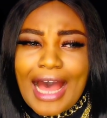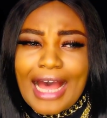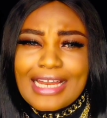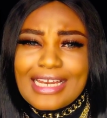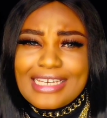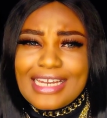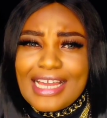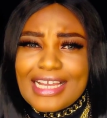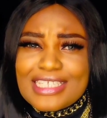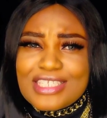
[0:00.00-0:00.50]

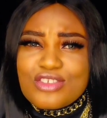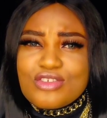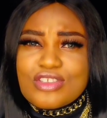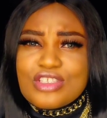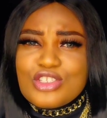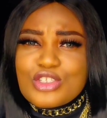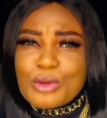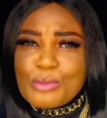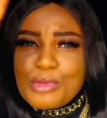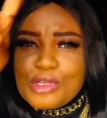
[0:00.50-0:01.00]
and next thing
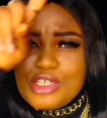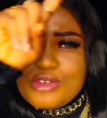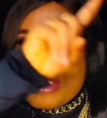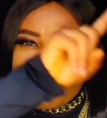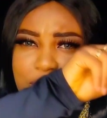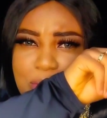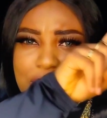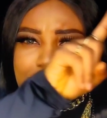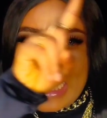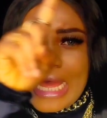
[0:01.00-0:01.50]
you see somebody
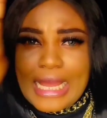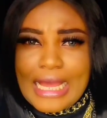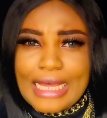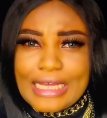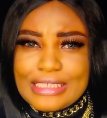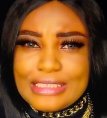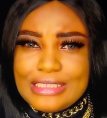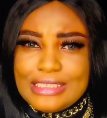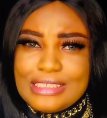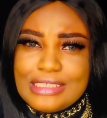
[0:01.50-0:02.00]
with a
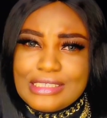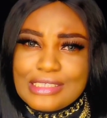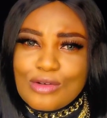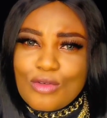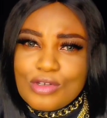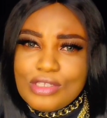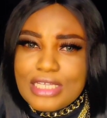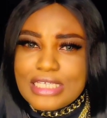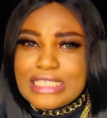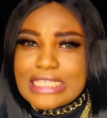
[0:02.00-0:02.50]
placard
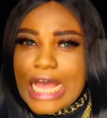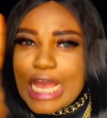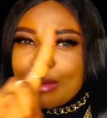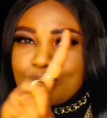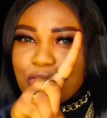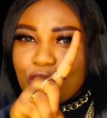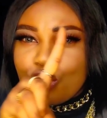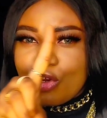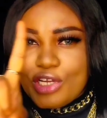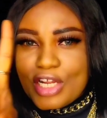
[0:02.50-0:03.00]
or the
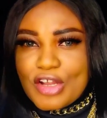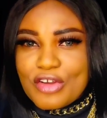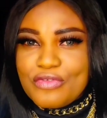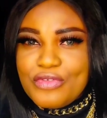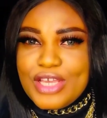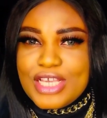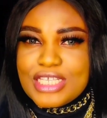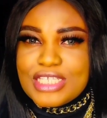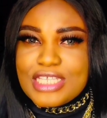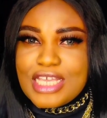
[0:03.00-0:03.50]
signboard on their
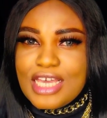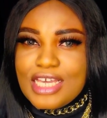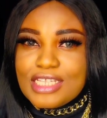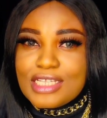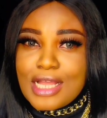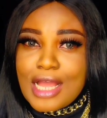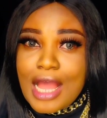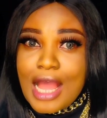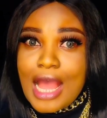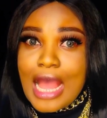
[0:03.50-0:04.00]
face
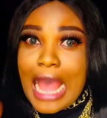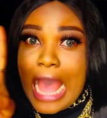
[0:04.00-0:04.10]
saying,